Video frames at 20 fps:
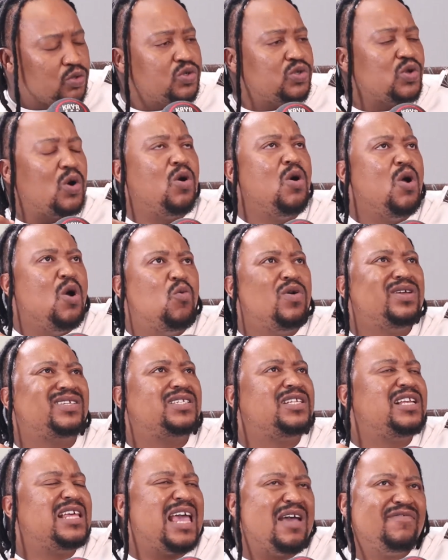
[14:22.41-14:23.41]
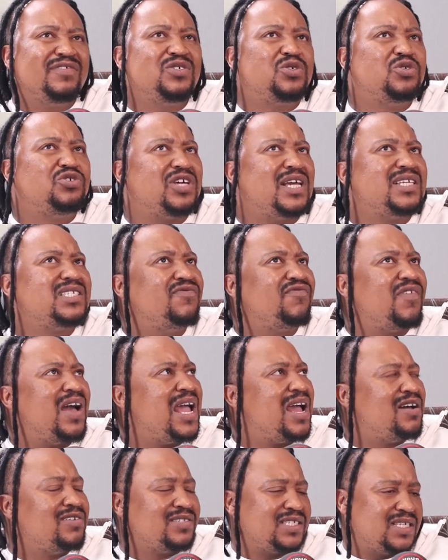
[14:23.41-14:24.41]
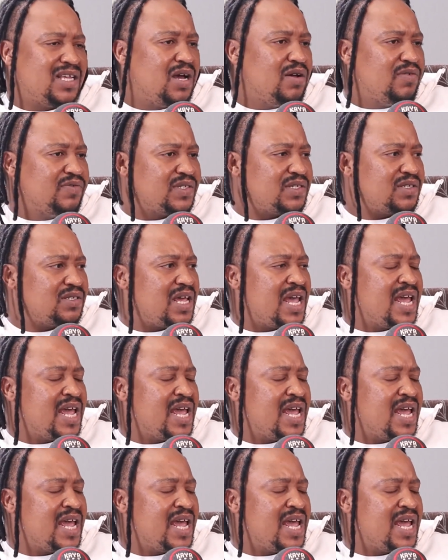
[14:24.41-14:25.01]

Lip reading: So we're still having to justify ourselves